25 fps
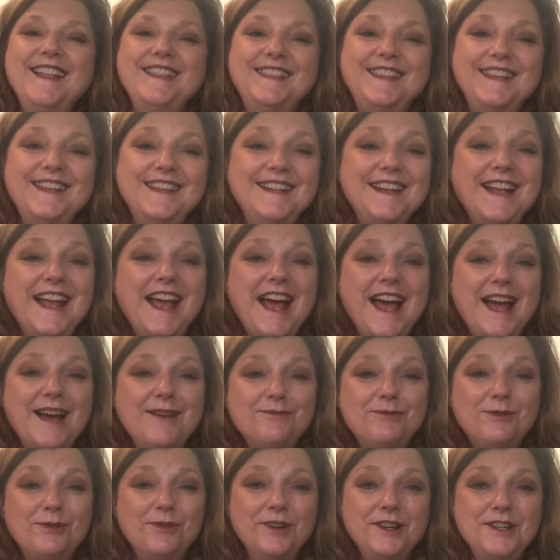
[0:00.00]
Then
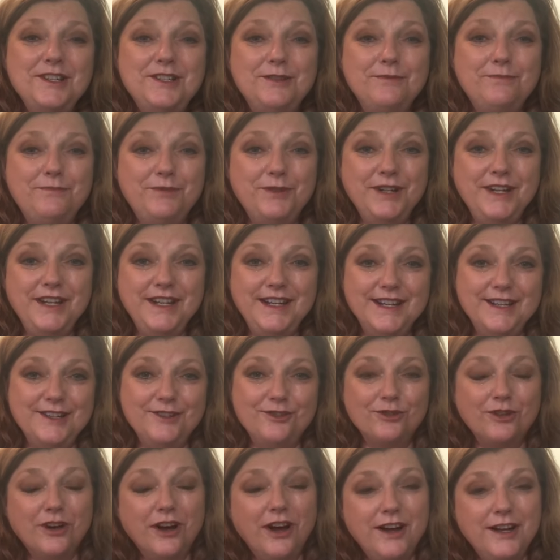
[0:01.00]
I'm going to put it
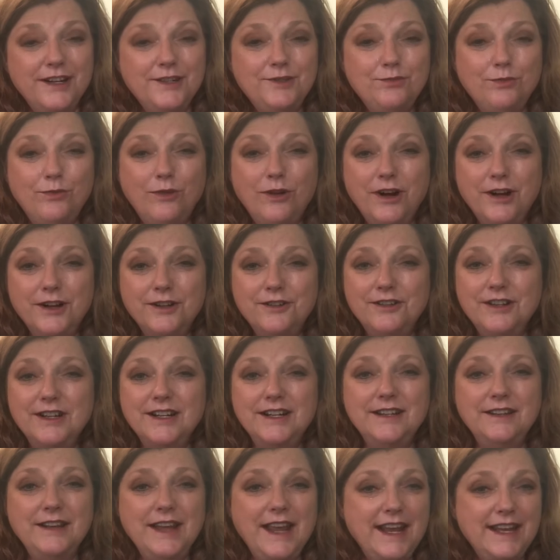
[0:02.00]
under hot water,
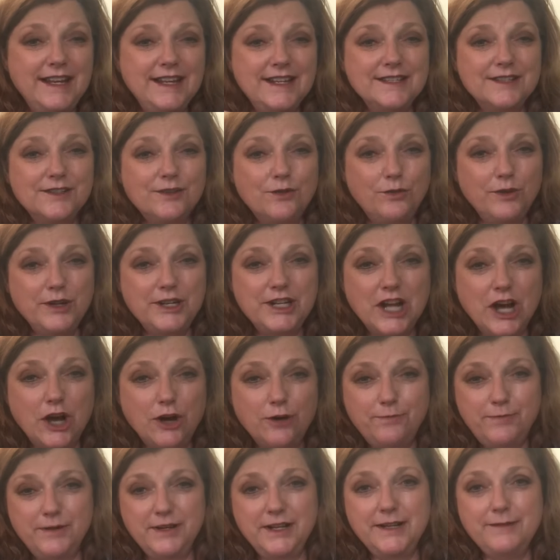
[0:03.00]
and it's going to
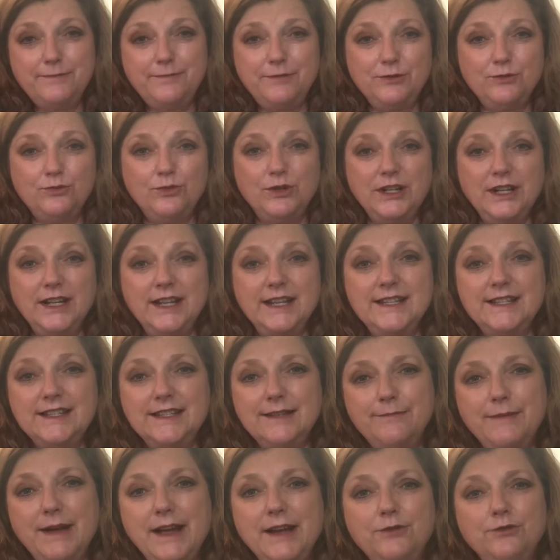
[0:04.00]
open up and release
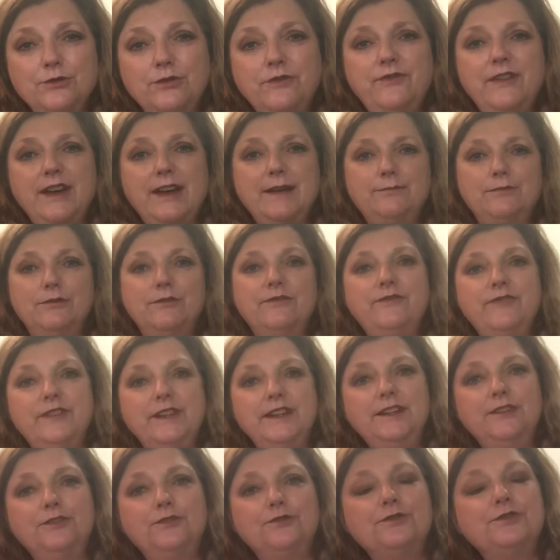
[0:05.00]
the microfiber
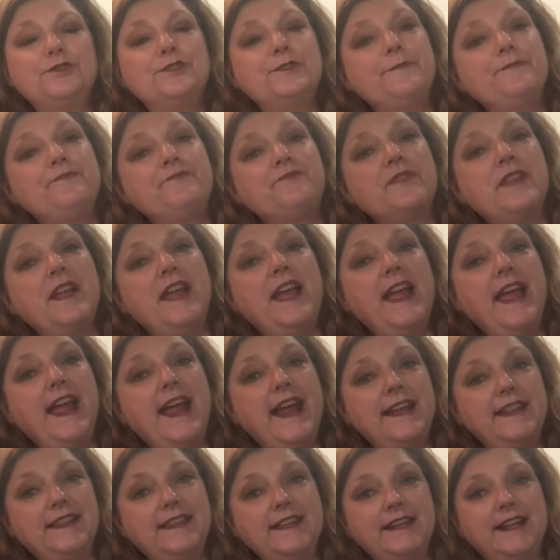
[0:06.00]
fingers.
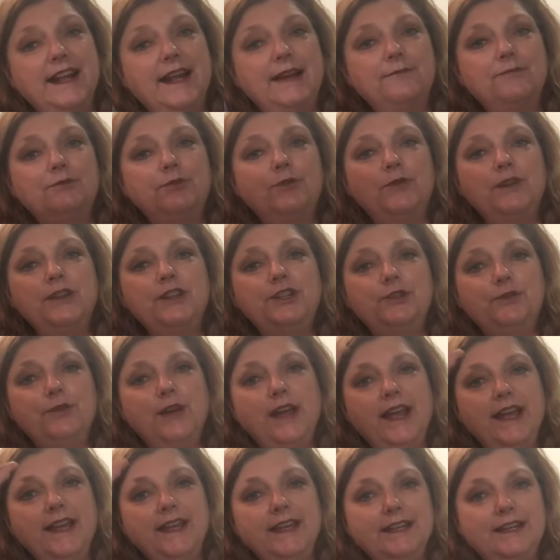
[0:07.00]
And then I'm going to
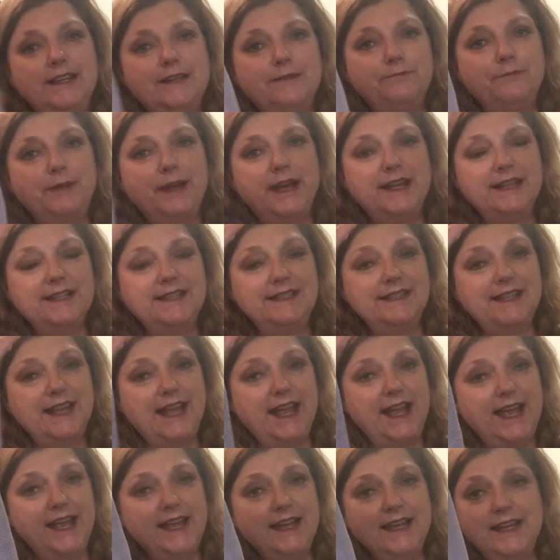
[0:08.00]
hang it up by its
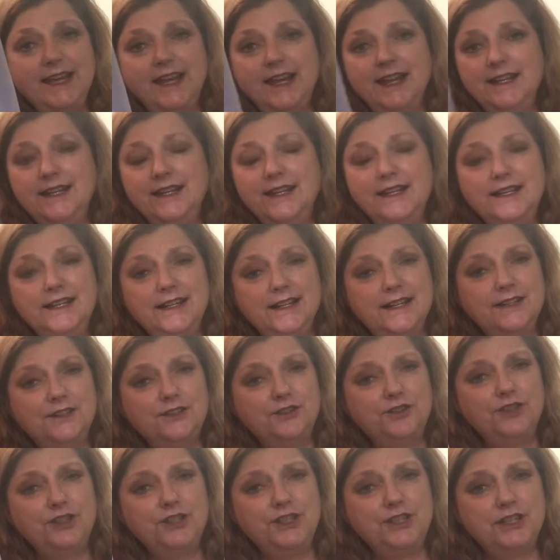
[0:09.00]
tag, and it is
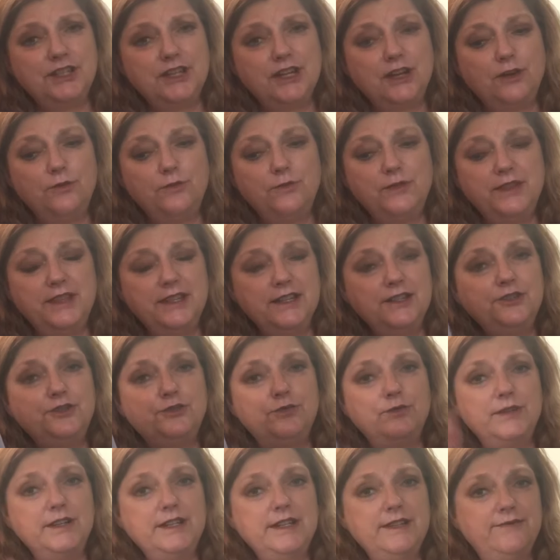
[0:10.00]
good to go within
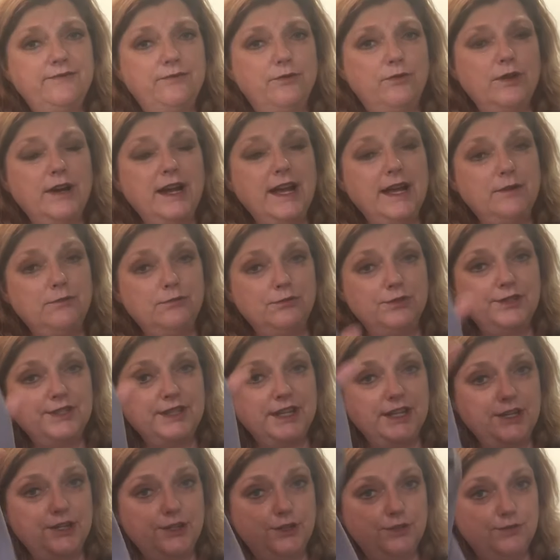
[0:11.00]
24 hours.
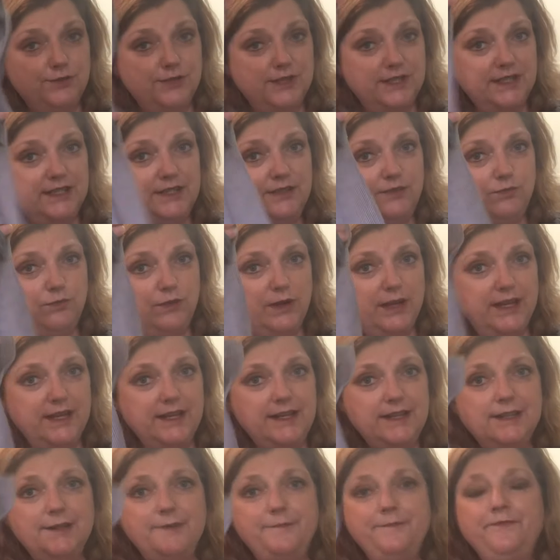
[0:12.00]
I use this
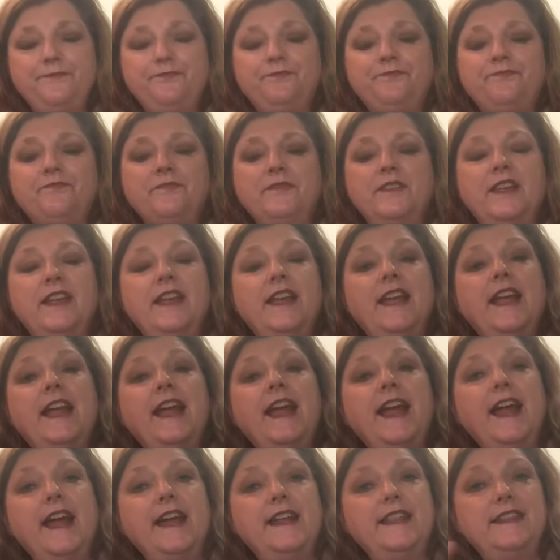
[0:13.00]
wet.
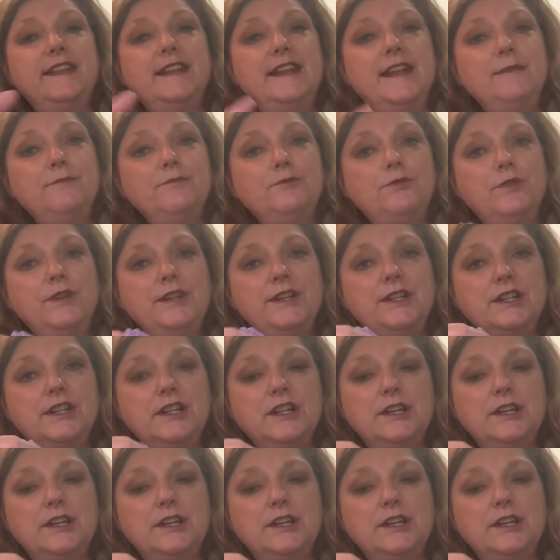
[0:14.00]
And then I'm going to